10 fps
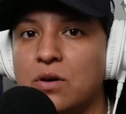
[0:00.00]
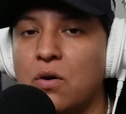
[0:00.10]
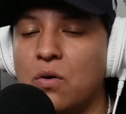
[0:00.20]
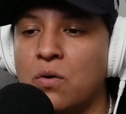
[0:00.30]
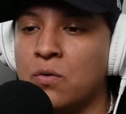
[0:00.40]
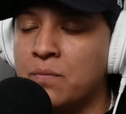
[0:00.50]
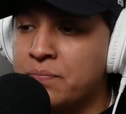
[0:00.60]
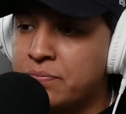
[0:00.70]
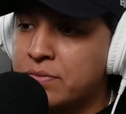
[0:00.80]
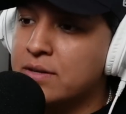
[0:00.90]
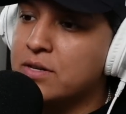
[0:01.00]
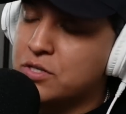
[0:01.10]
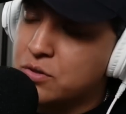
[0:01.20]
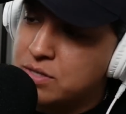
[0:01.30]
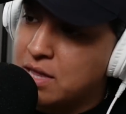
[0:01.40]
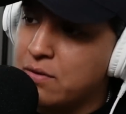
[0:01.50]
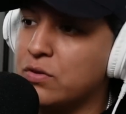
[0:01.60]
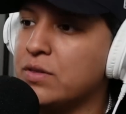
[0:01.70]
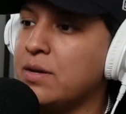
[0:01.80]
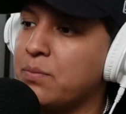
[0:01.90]
whole associate
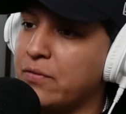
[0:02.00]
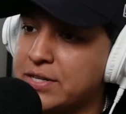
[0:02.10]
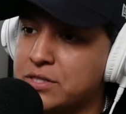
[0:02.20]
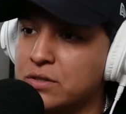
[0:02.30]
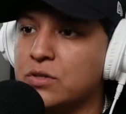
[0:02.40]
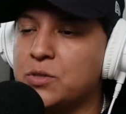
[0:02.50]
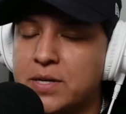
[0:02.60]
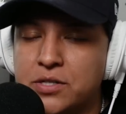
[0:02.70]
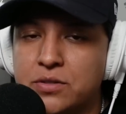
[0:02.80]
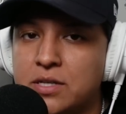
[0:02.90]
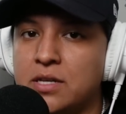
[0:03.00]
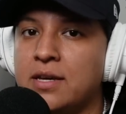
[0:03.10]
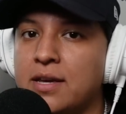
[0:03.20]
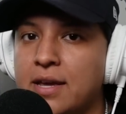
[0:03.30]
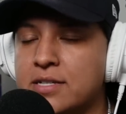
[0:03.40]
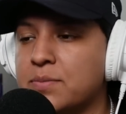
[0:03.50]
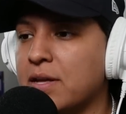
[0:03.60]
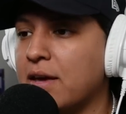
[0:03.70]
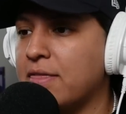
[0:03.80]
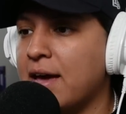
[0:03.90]
level, then professional or specialty and
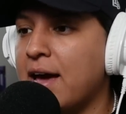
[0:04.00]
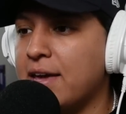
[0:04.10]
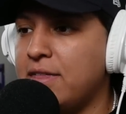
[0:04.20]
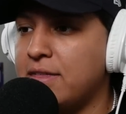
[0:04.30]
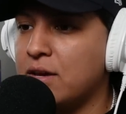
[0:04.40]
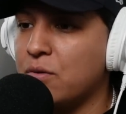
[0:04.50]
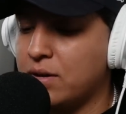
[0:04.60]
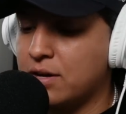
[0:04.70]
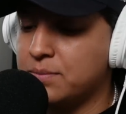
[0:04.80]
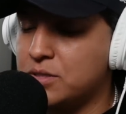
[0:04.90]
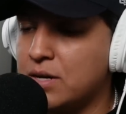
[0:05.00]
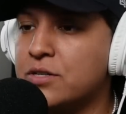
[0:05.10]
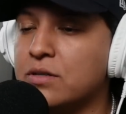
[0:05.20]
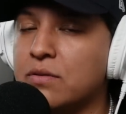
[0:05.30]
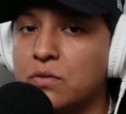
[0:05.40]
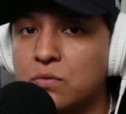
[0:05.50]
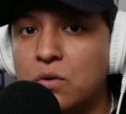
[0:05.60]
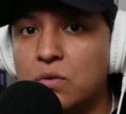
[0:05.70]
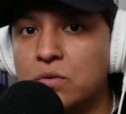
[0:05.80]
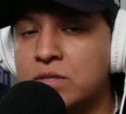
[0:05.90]
something like that. I think when it comes to entry level
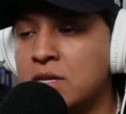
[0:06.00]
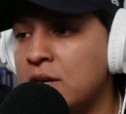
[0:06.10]
roles,